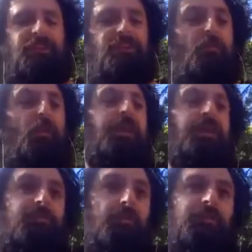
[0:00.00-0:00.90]
And in a wedding,
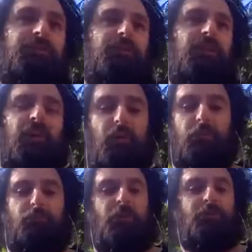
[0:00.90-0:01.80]
of course, or a
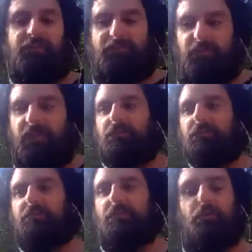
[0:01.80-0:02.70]
bar
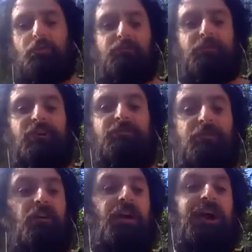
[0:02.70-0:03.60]
mitzvah or whatever,